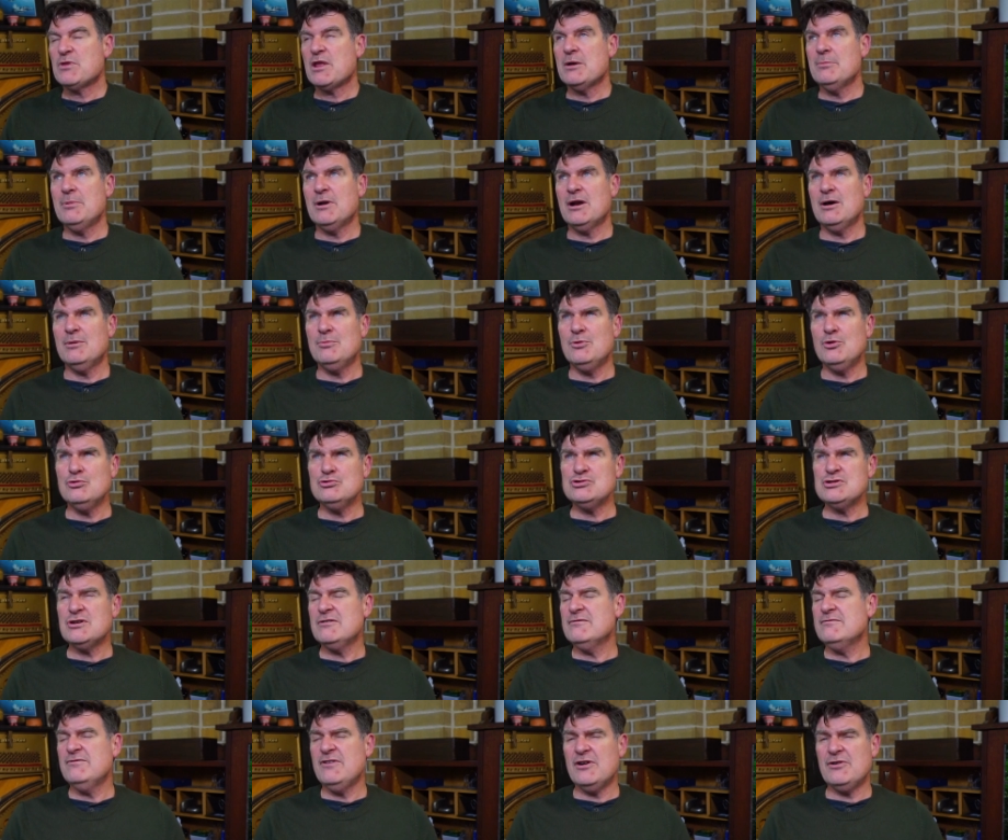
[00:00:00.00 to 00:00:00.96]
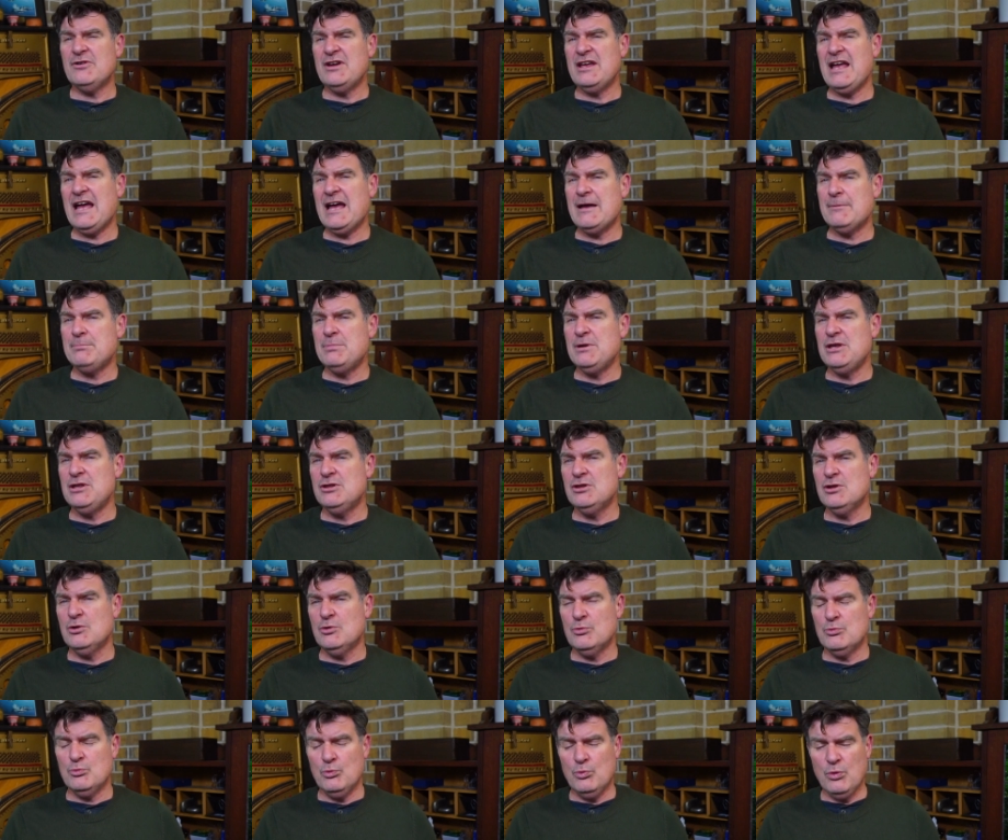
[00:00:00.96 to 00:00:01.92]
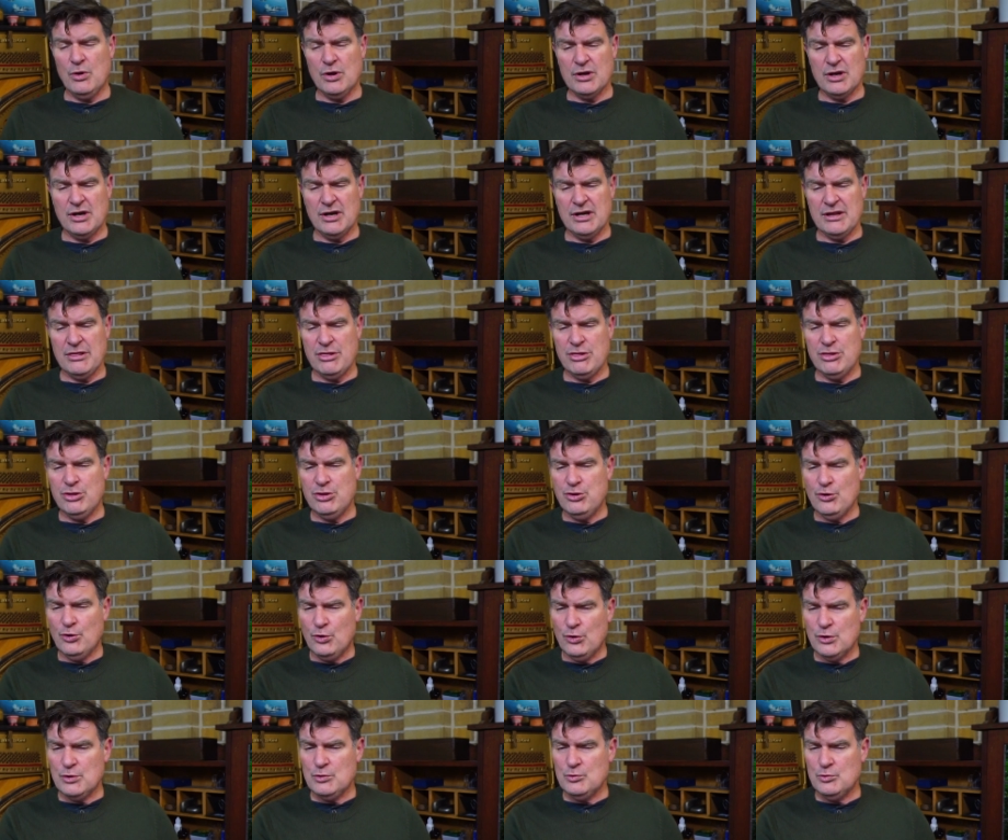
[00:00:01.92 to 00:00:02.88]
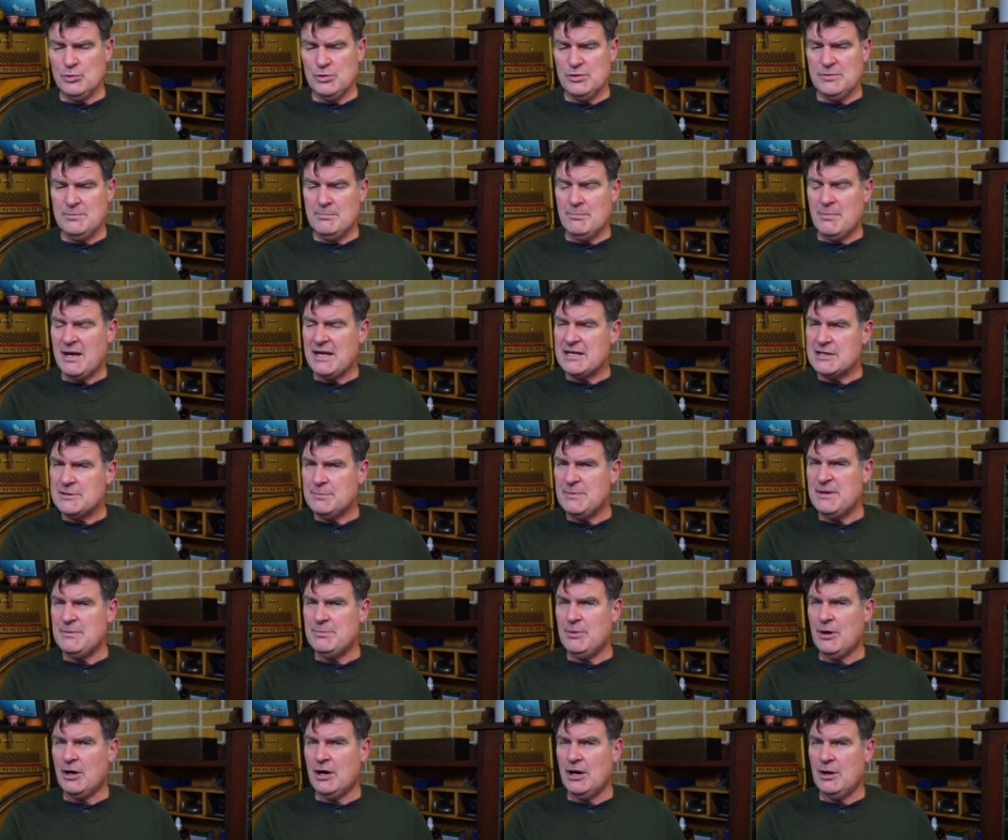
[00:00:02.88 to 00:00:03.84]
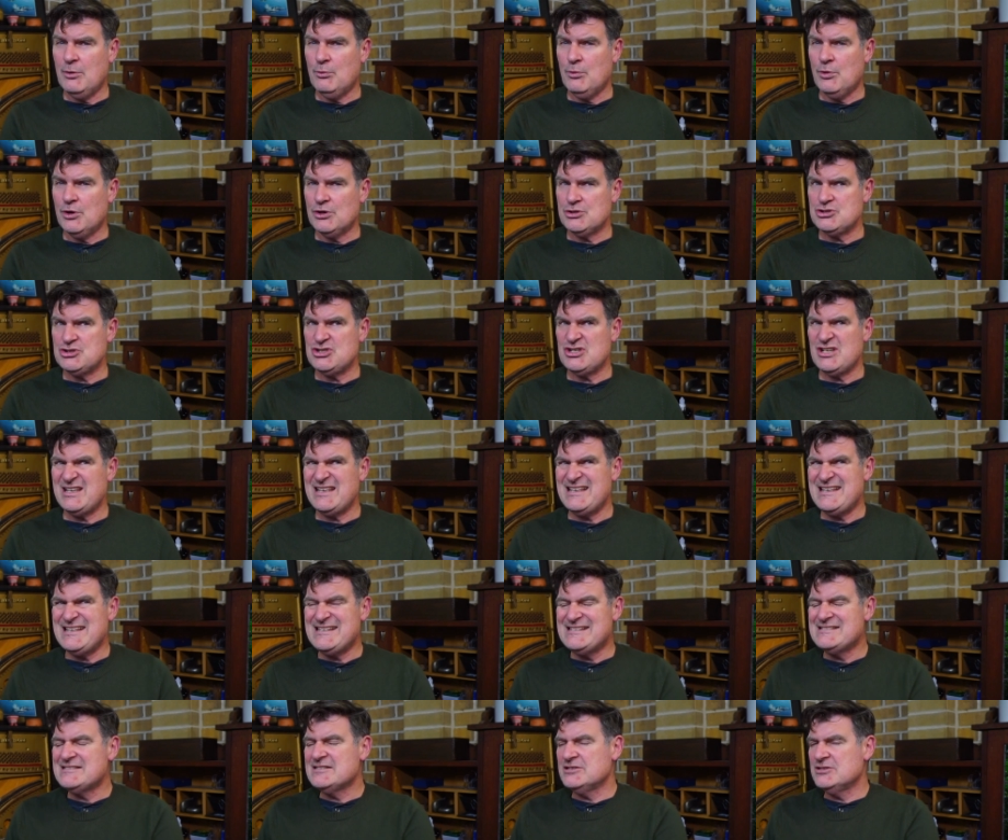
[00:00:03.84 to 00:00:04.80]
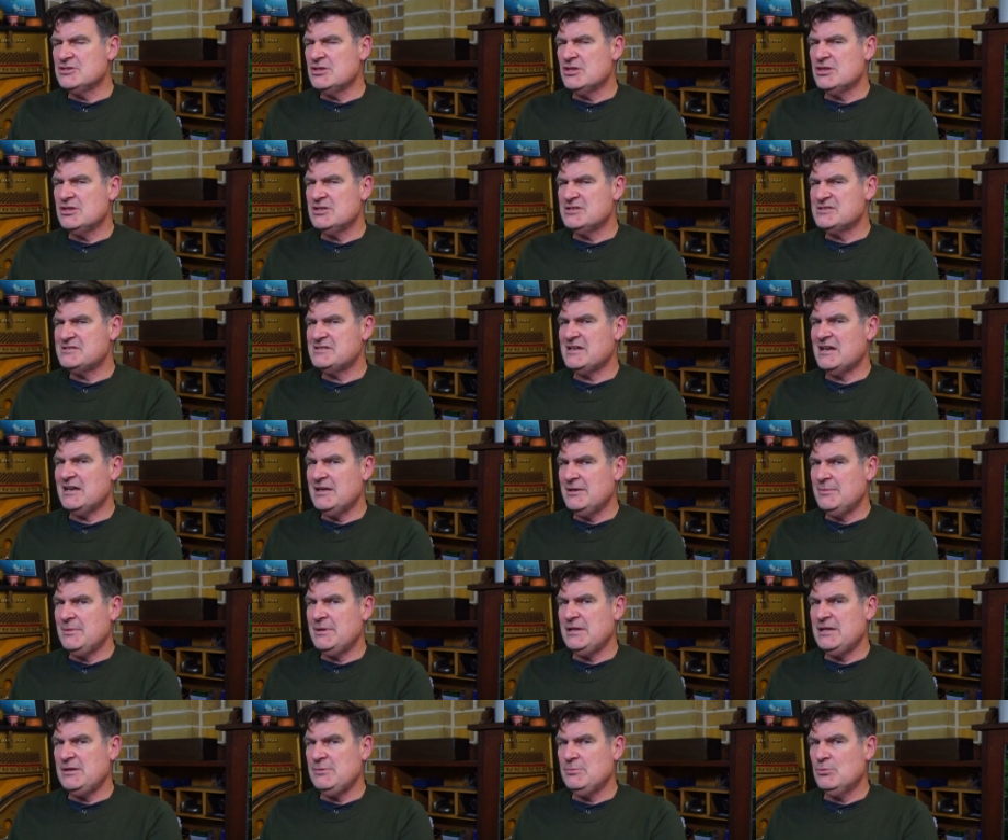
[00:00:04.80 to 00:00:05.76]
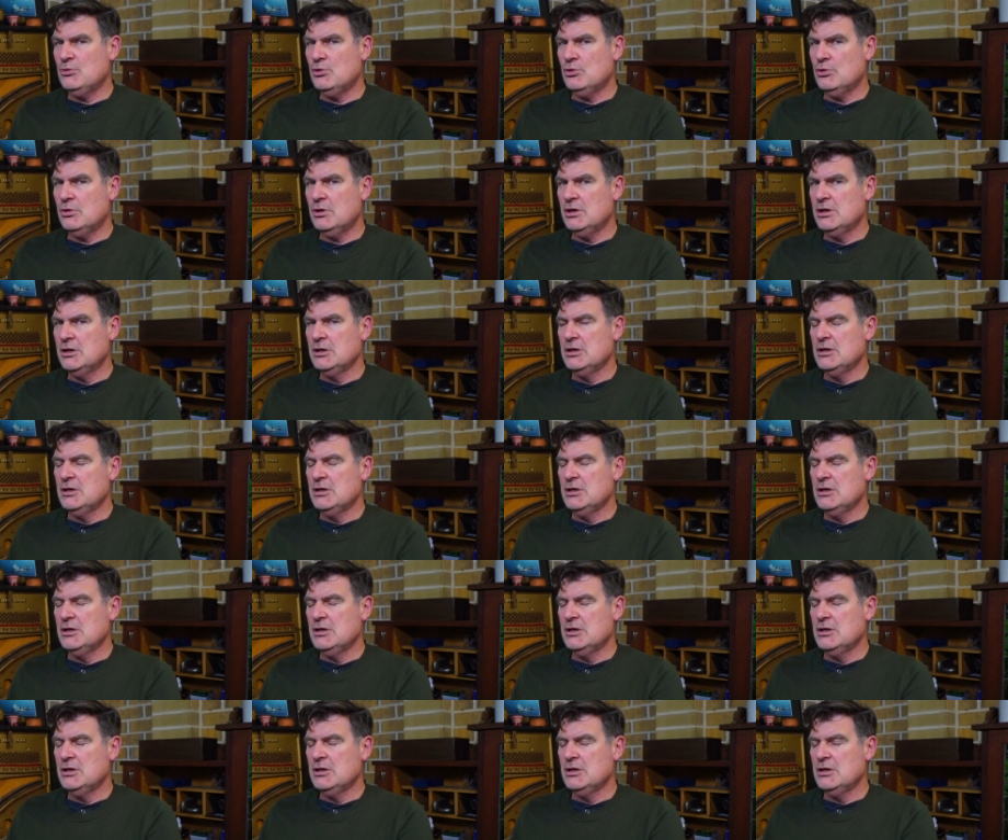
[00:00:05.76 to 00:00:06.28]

But I'm also very happy that what I thought would make me buy a watch isn't the same anymore.